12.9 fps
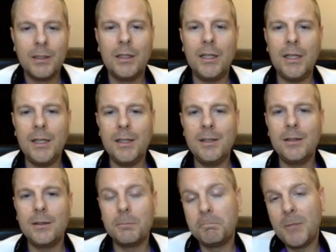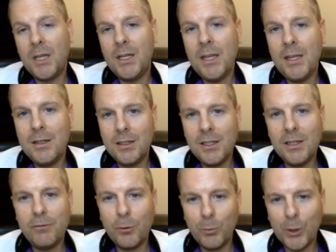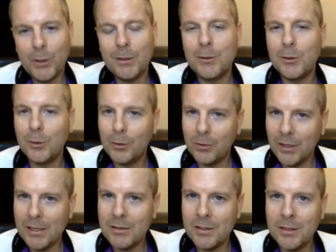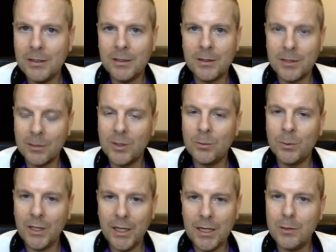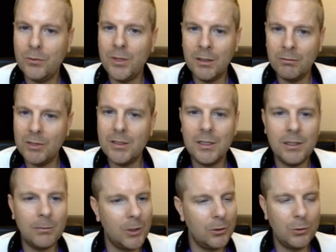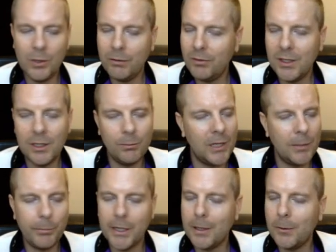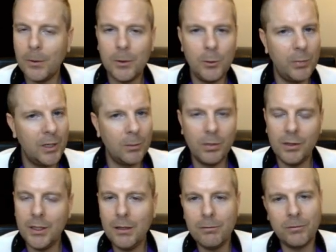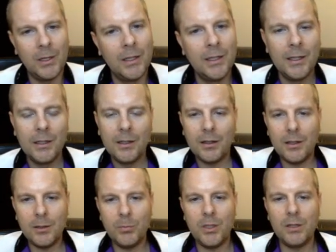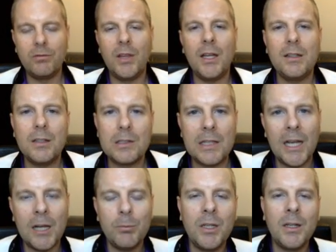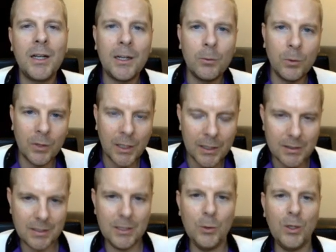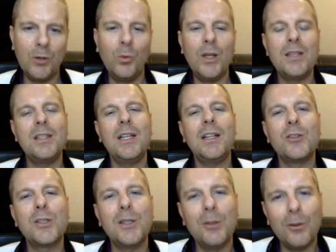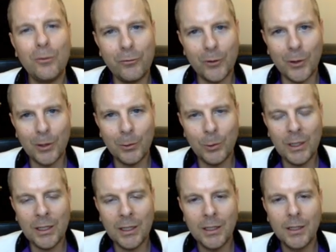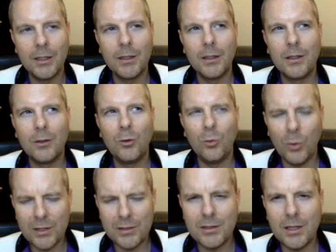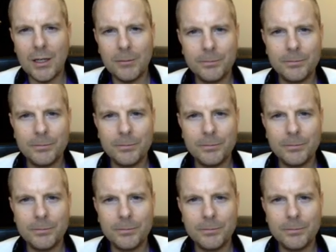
And again, if the markets go crazy and something with the H V M V T, I'm going to do everything in my power. You better believe. Um, but if that doesn't happen, I will not see you on Wednesday. I will see you the following Wednesday.